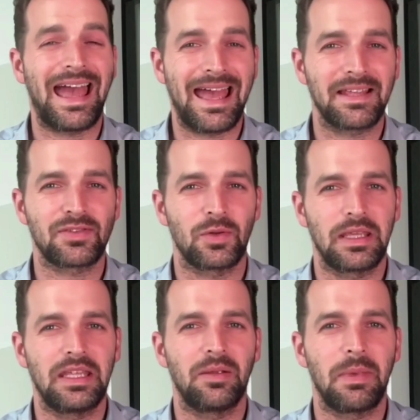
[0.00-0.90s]
as or
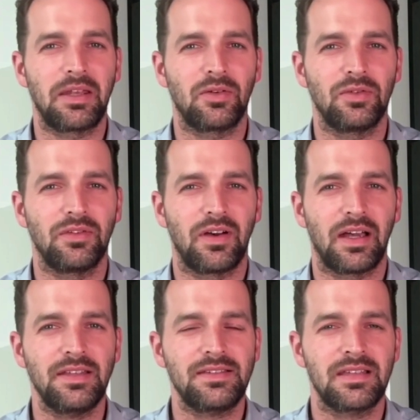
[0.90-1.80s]
in a medical
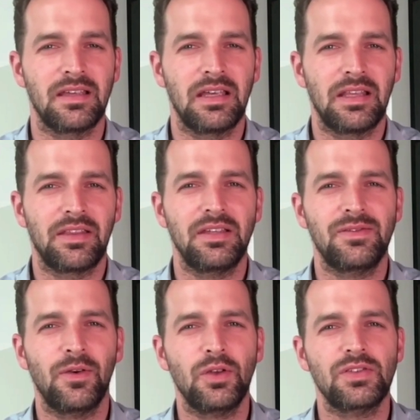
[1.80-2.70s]
device, that is
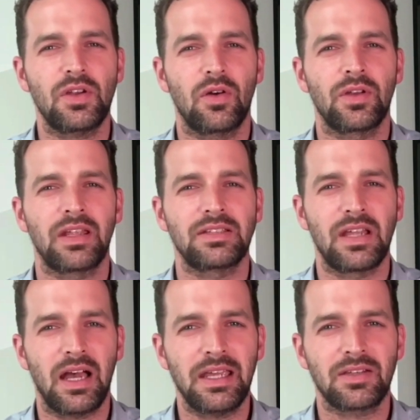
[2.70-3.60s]
focused on
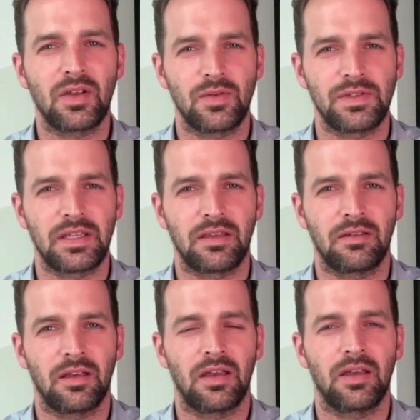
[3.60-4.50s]
diagnosing
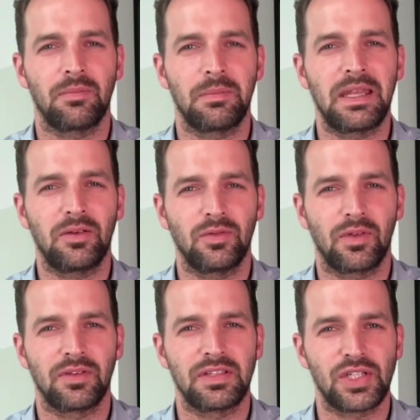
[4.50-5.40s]
a medical
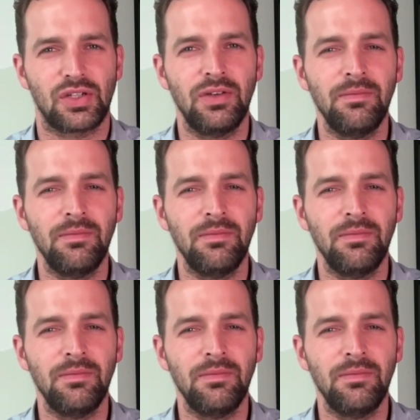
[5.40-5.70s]
condition